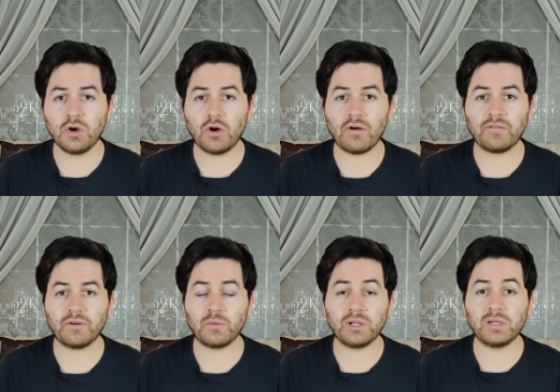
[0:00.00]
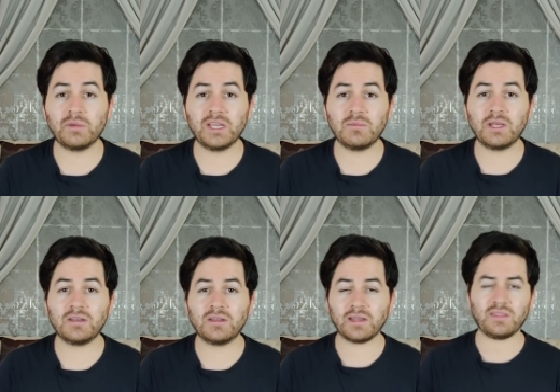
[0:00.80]
of William
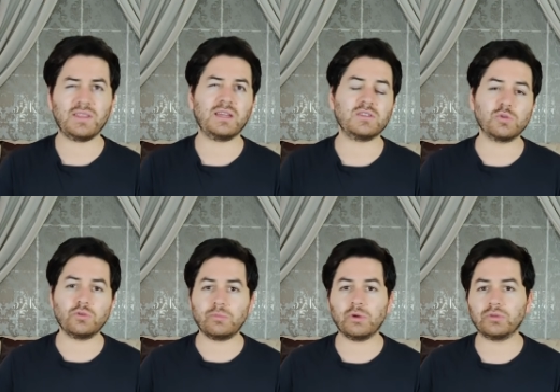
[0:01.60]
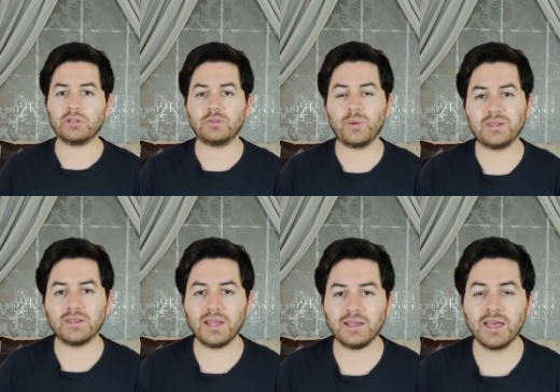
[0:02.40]
Hinman. I think that is going to be on the
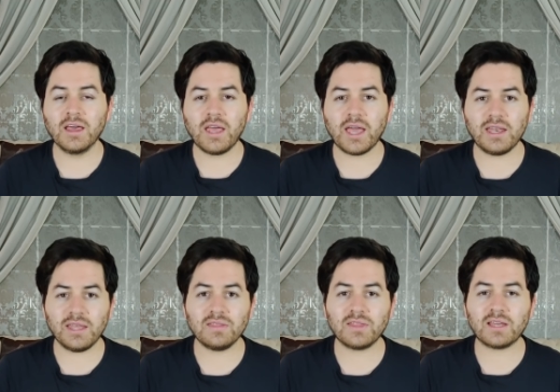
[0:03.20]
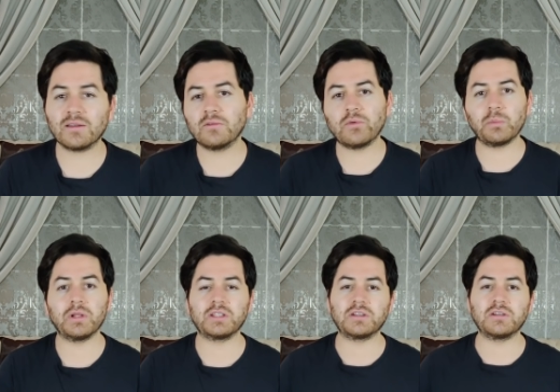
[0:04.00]
29th, and in that,
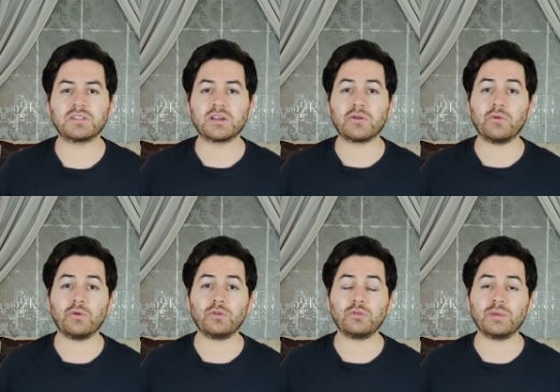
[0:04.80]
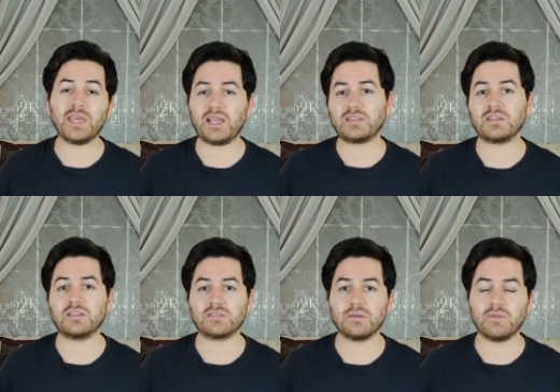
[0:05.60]
Ripple attorneys are going to be
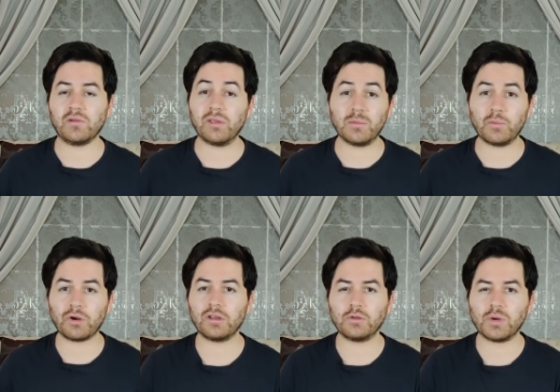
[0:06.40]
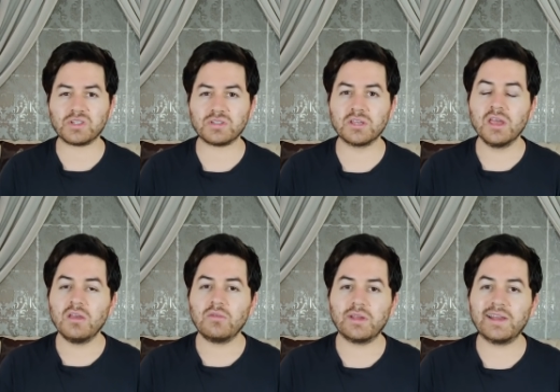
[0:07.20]
asking some very important questions
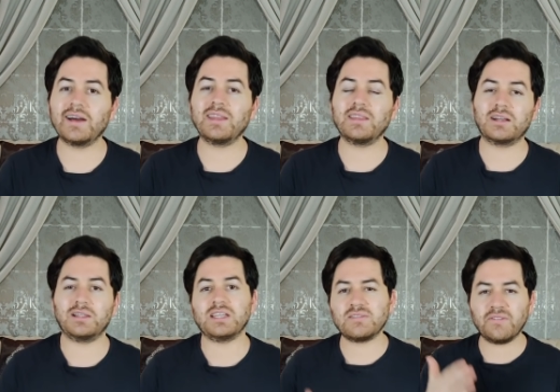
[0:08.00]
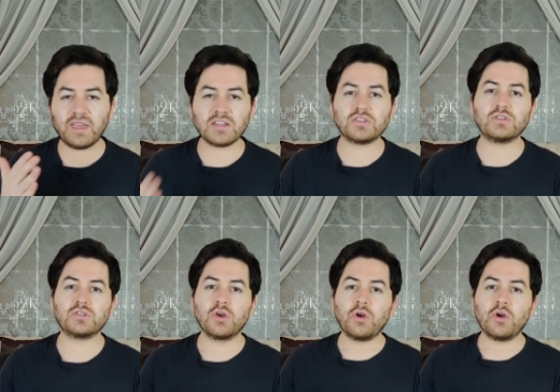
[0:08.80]
regarding the classifications